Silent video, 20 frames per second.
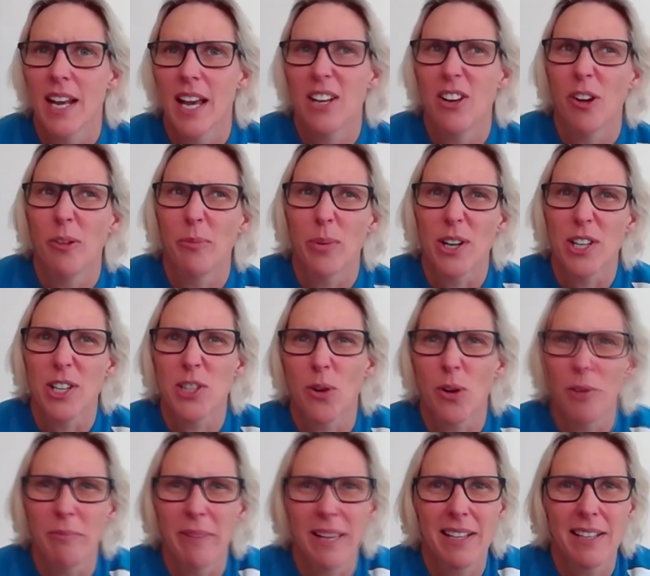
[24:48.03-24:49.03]
no pressure
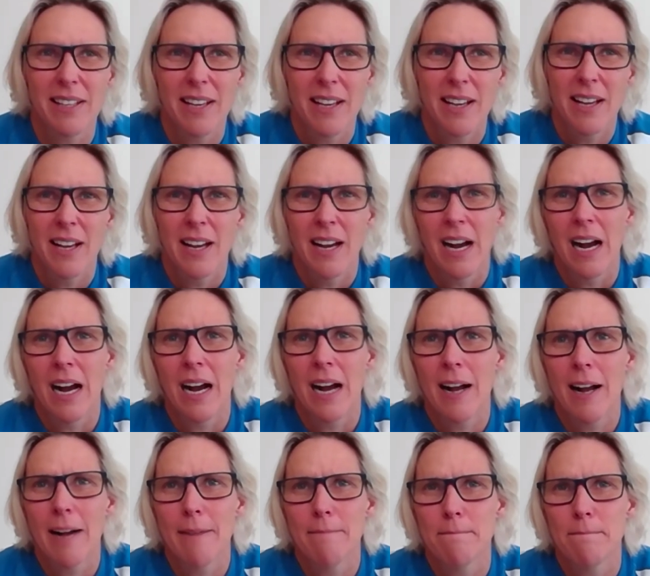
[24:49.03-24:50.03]
on me.
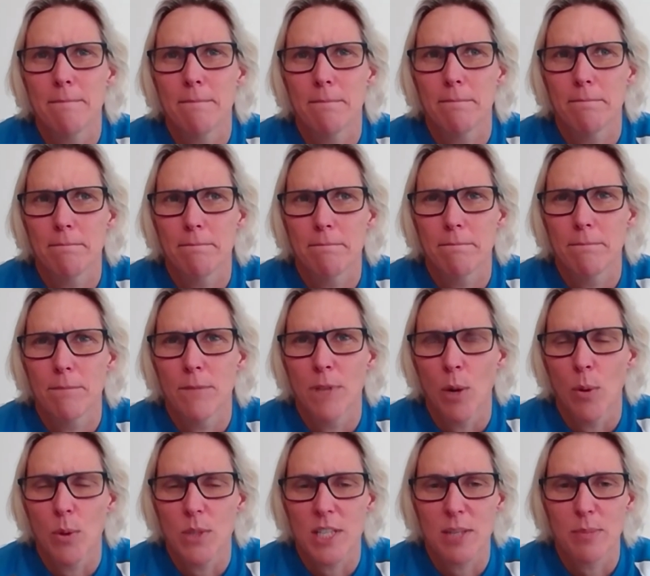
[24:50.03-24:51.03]
No
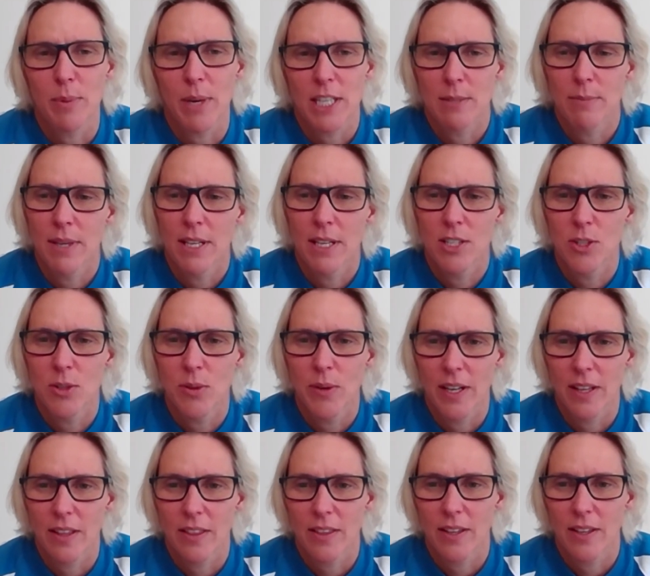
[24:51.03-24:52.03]
one was expecting me to do
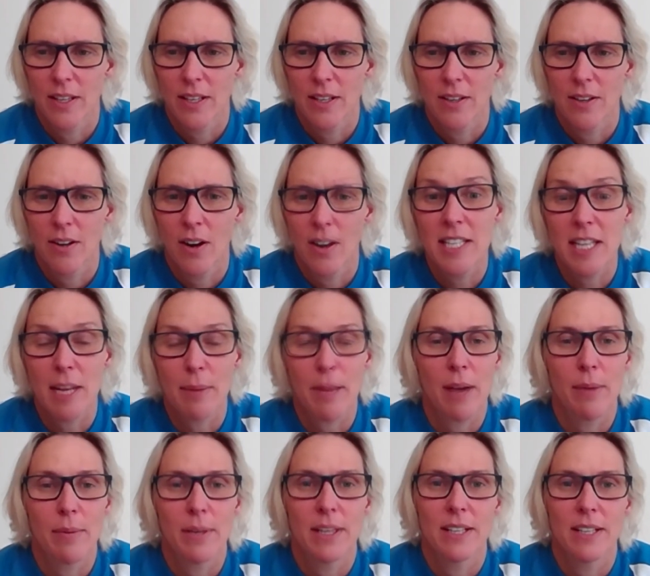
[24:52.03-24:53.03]
anything. I ended
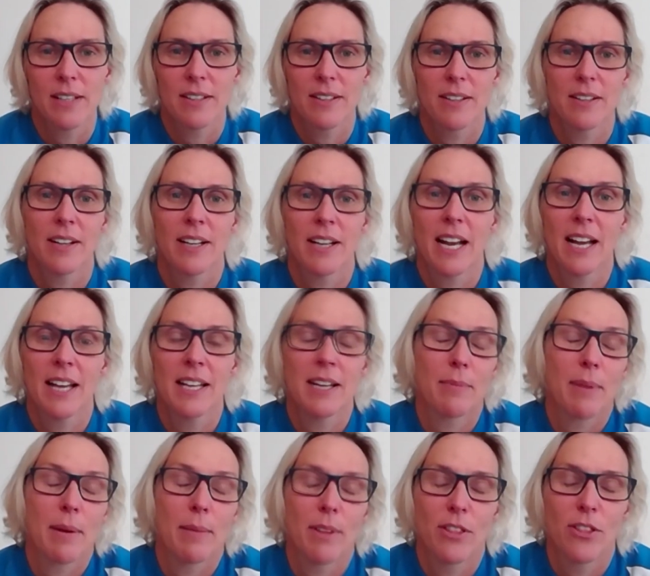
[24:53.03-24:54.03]

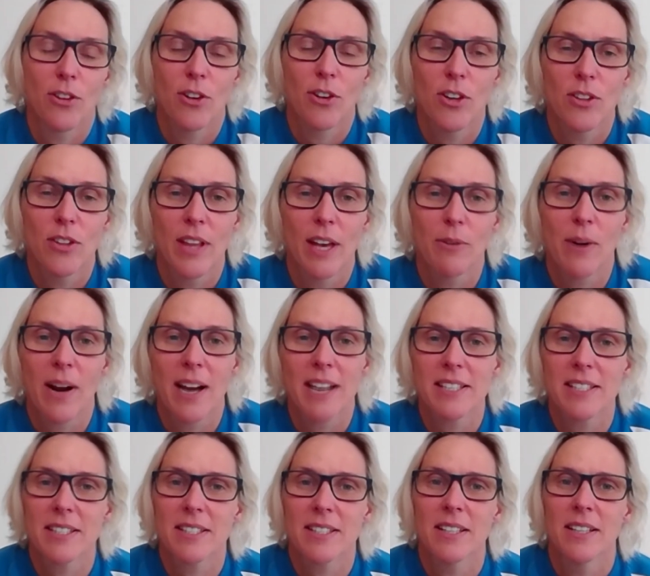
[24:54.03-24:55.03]
up coming third in that
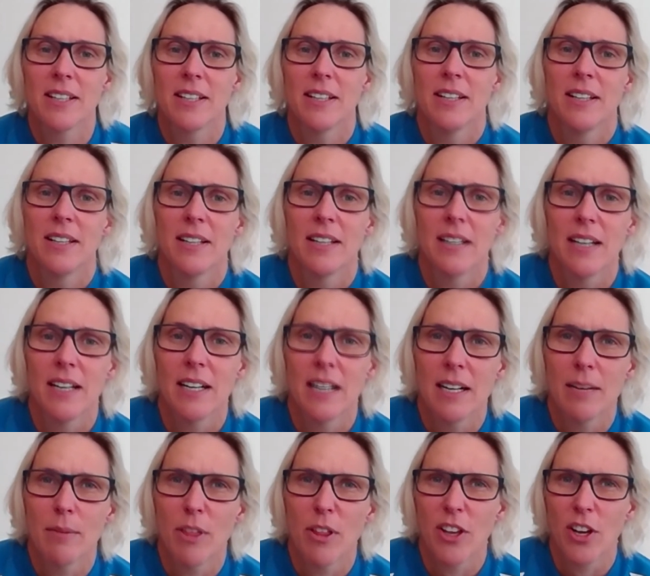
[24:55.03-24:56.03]
race.
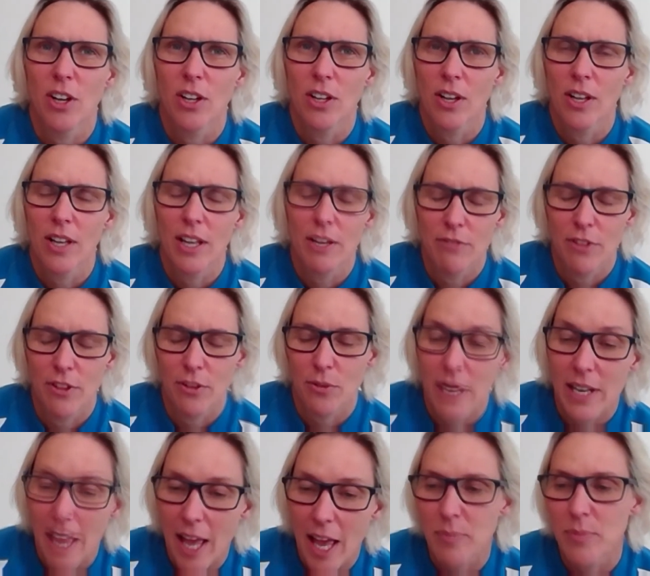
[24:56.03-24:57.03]
I think I led for
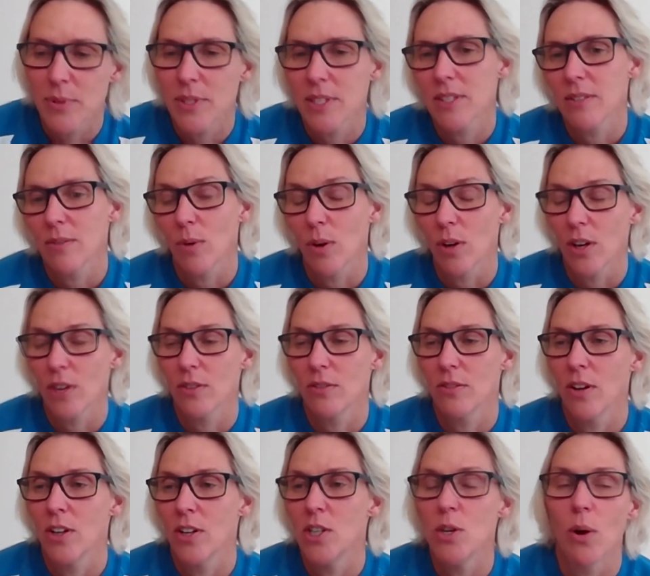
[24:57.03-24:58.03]
three laps. Well,
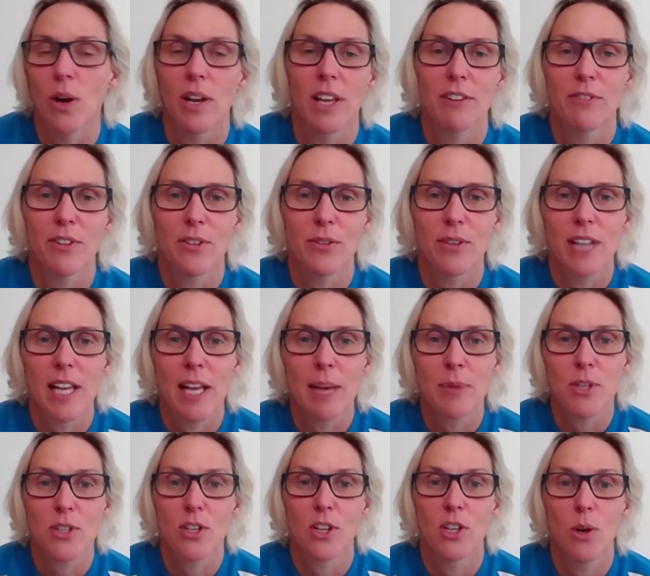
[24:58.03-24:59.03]
I knew I led for three
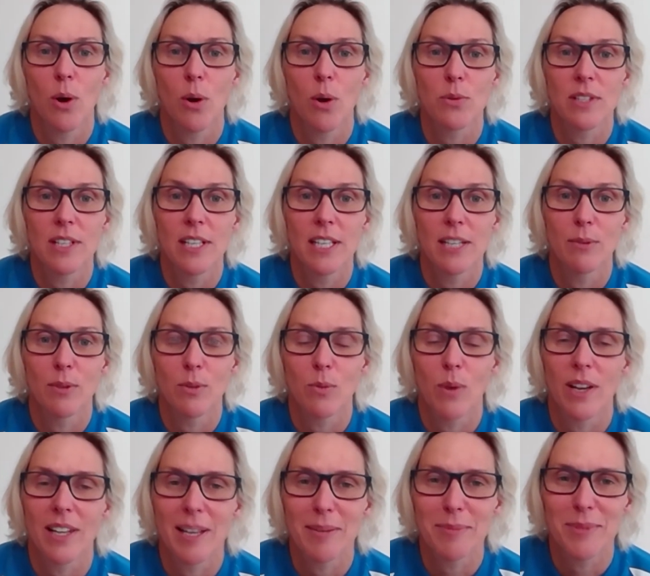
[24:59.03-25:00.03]
laps because I knew I was leading with one lap to